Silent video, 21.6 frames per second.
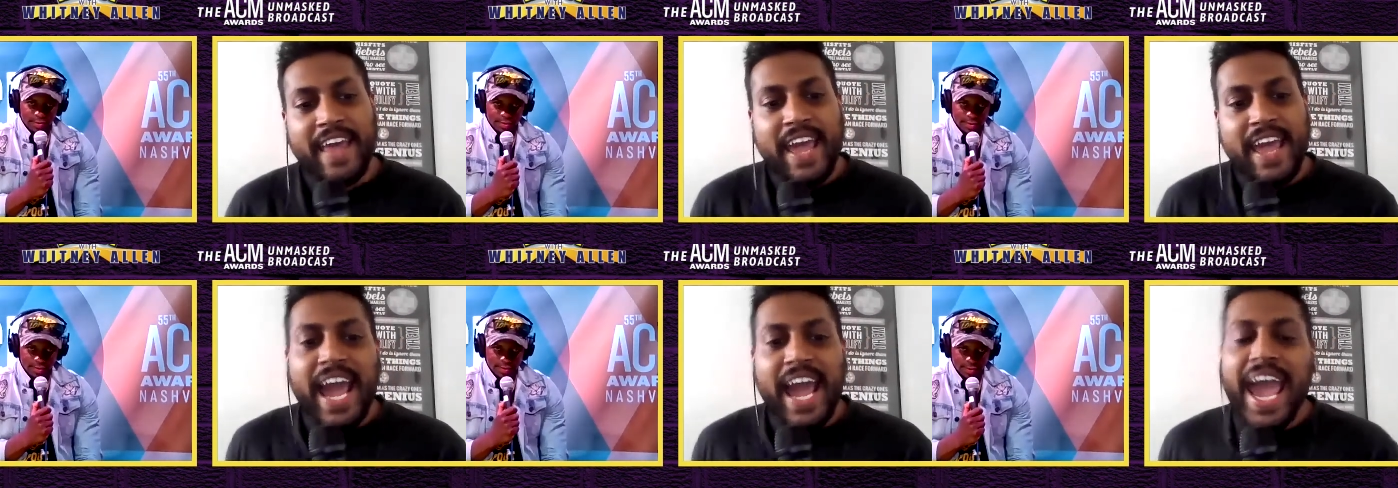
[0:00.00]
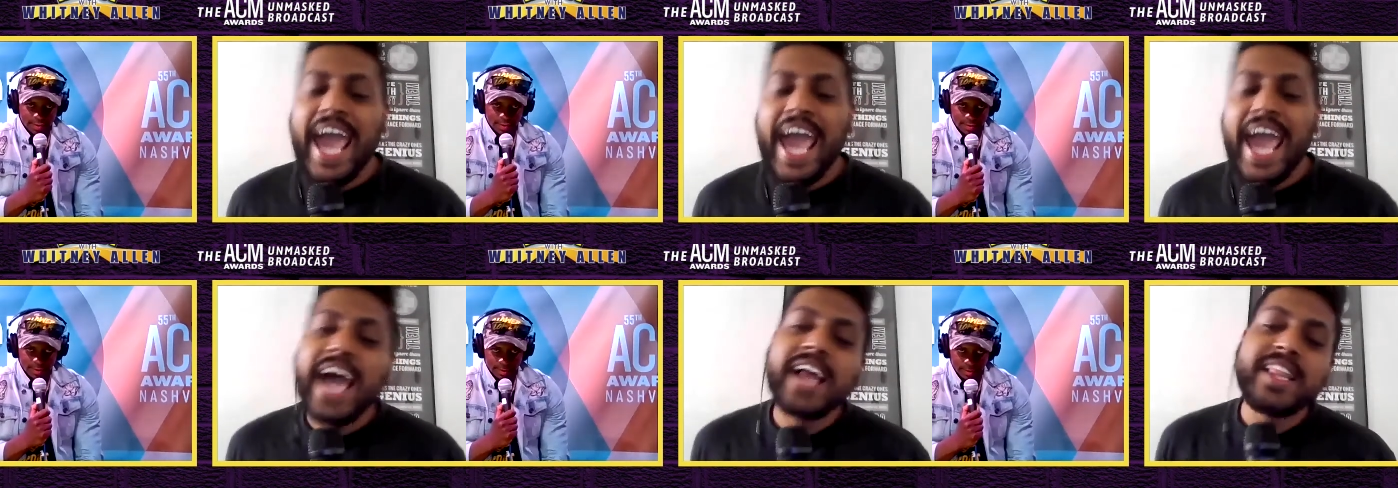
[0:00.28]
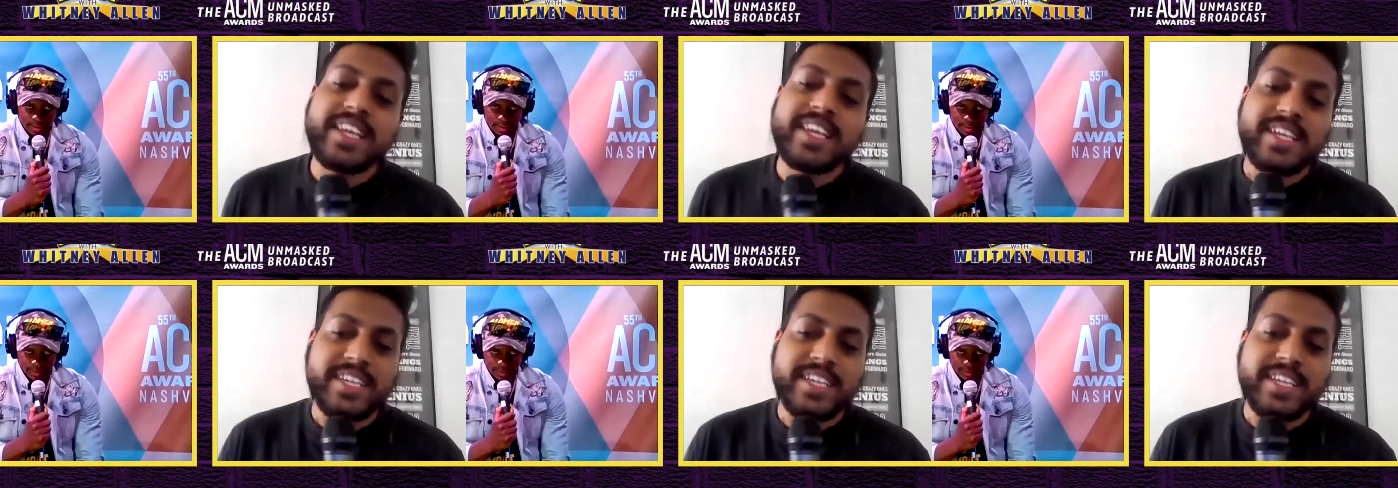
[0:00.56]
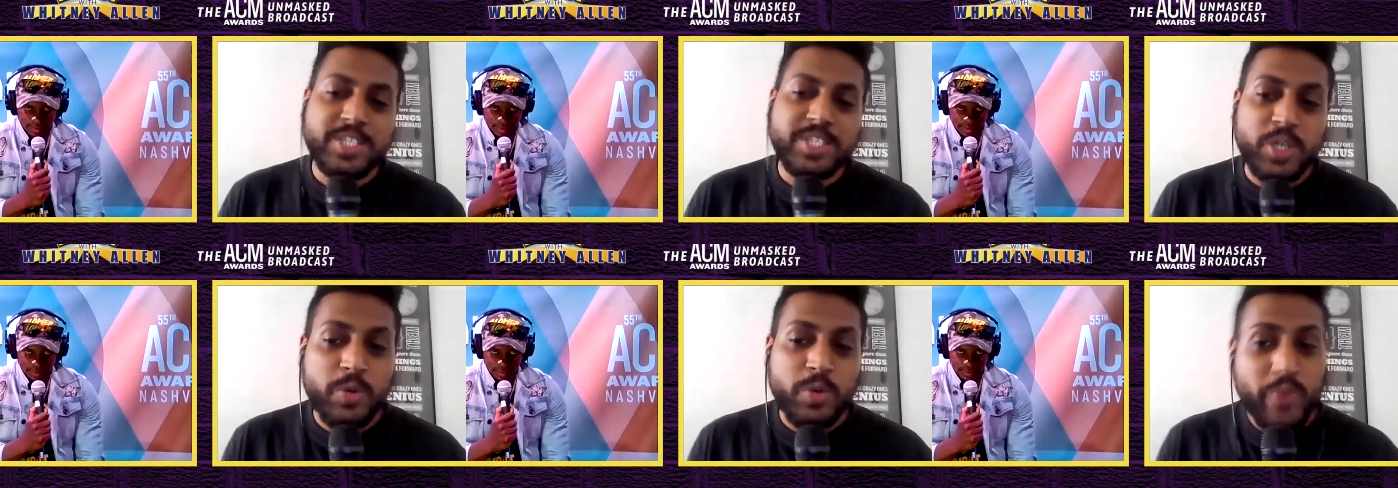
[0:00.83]
Speaker 1: Allen, a
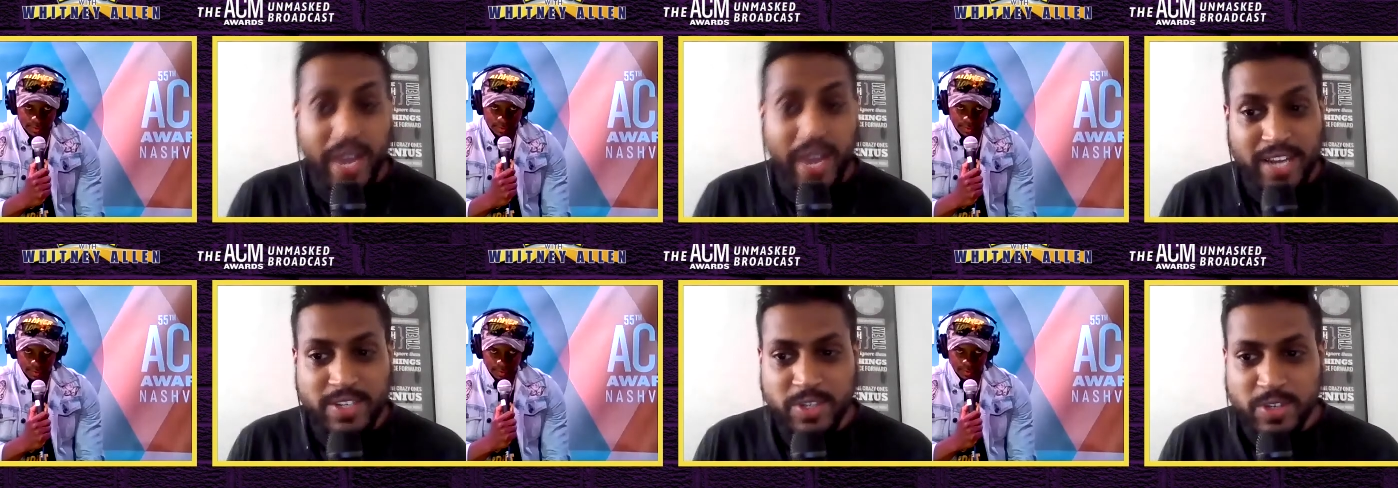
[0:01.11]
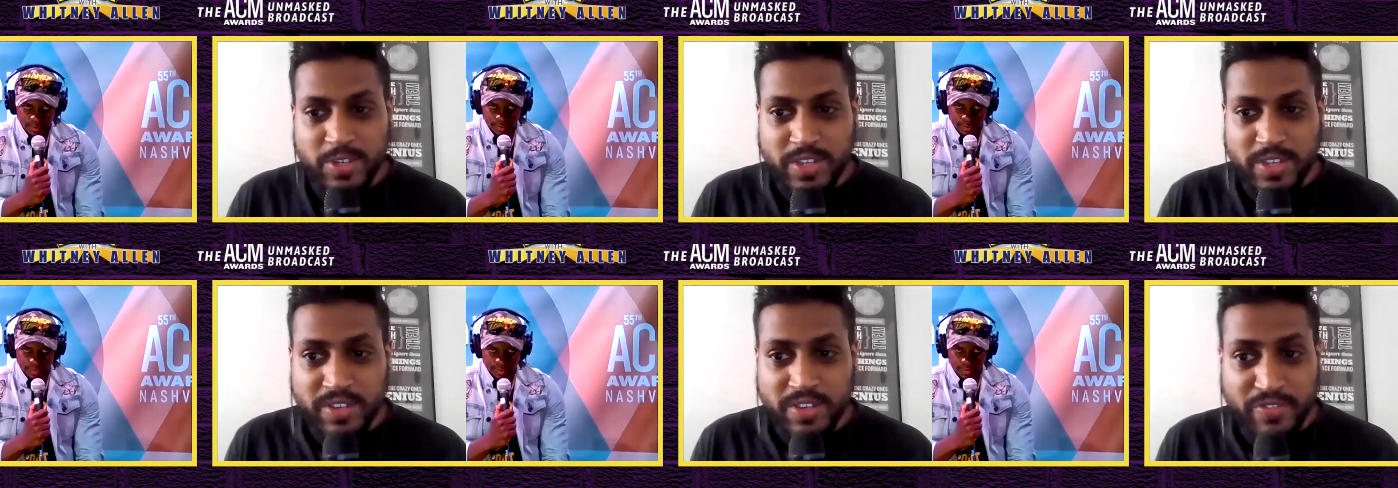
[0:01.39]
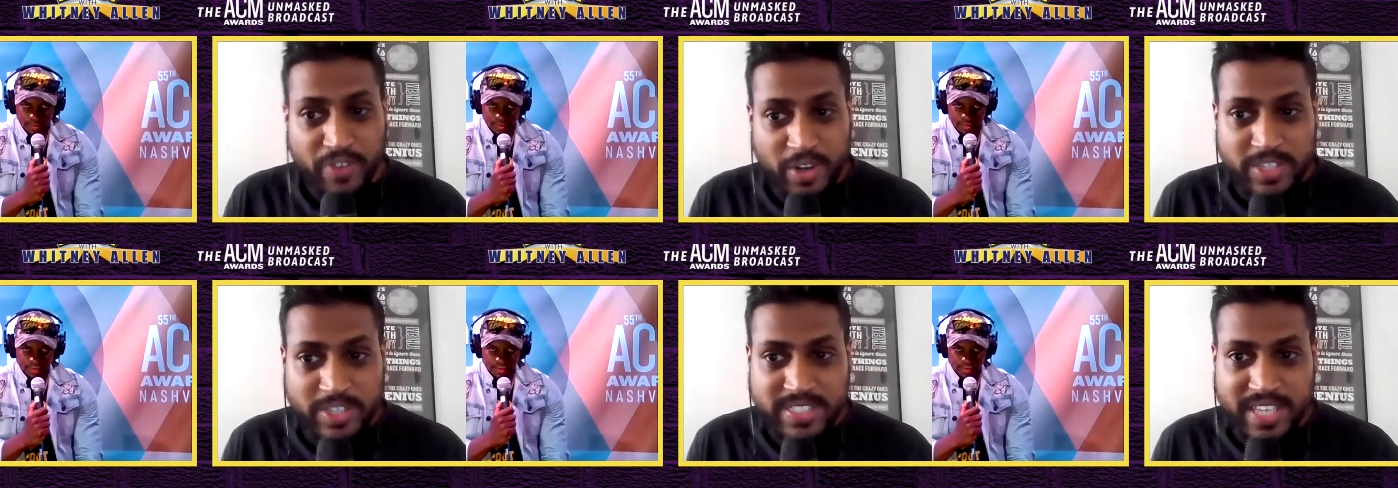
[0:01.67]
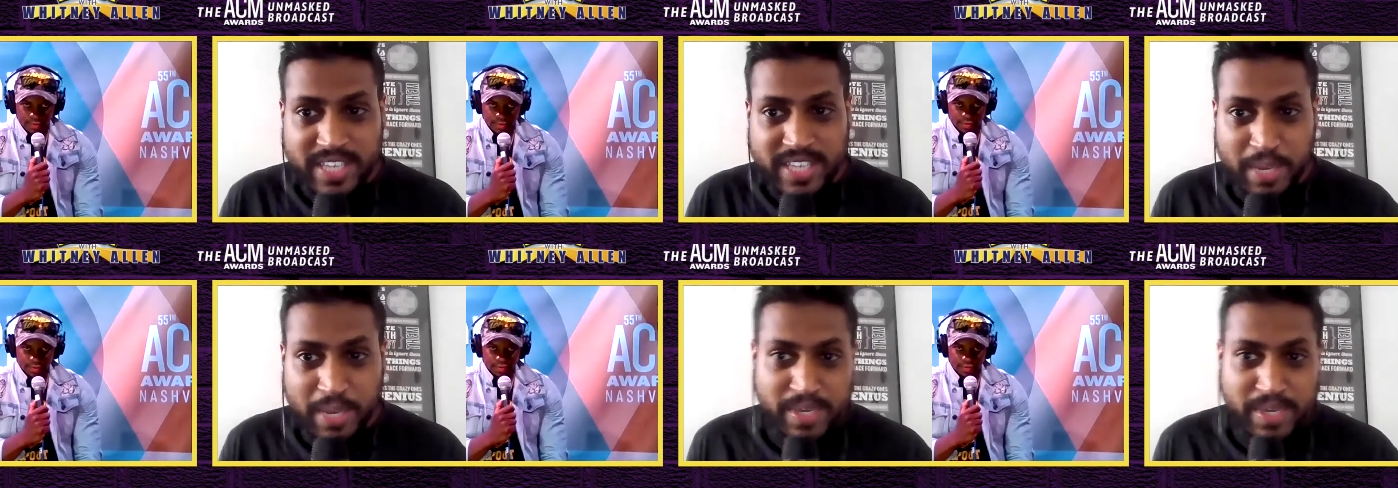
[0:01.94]
director. The first
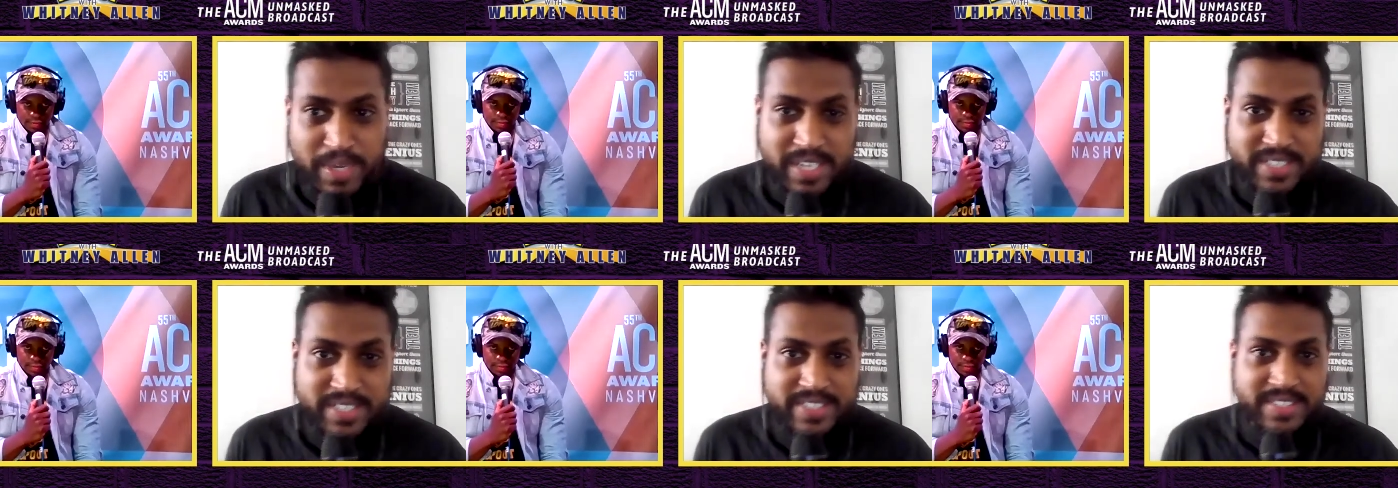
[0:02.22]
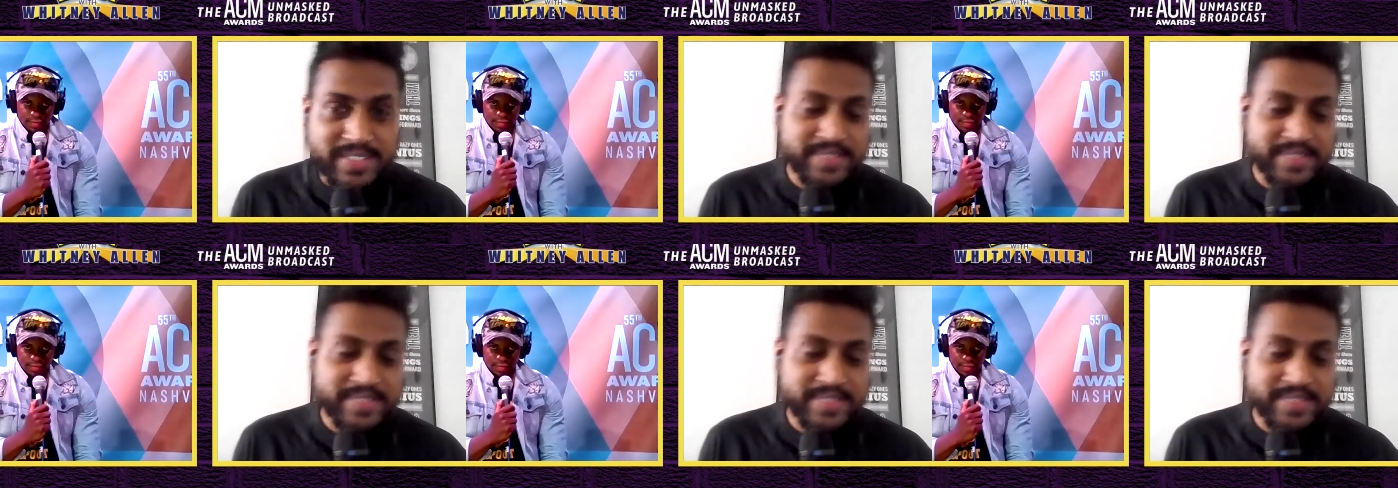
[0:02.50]
name is?